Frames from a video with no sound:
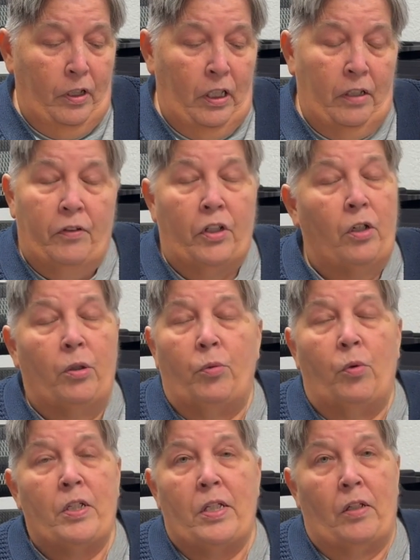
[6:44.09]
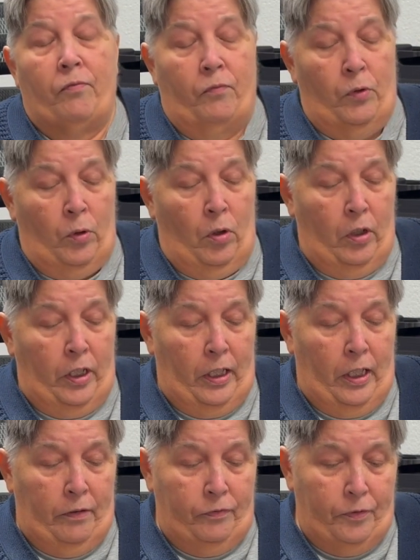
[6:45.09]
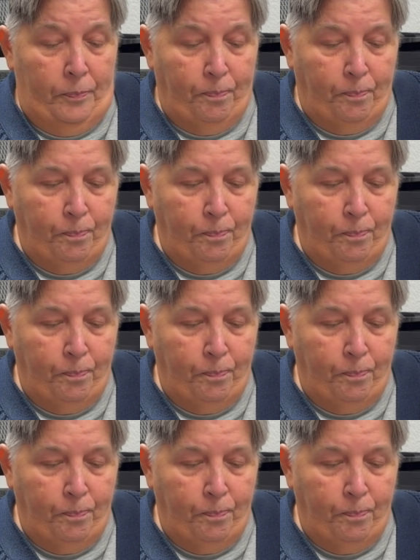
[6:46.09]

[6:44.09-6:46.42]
even though it wasn't for long enough.